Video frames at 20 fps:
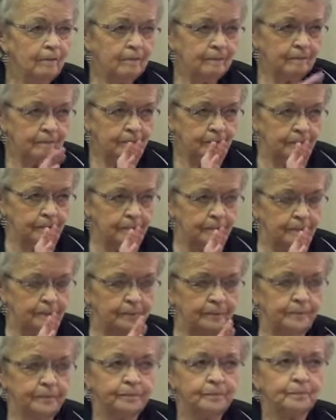
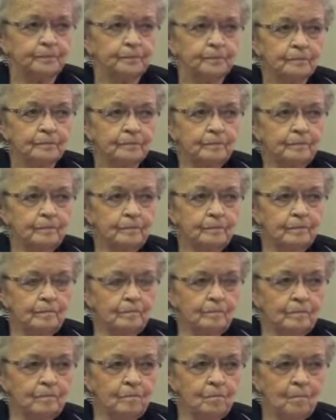
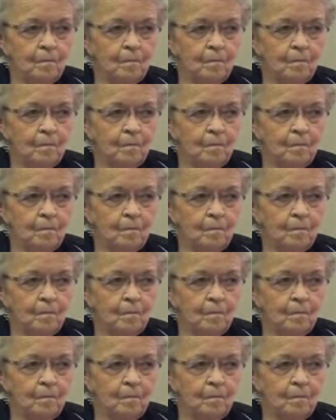Nobody speaks.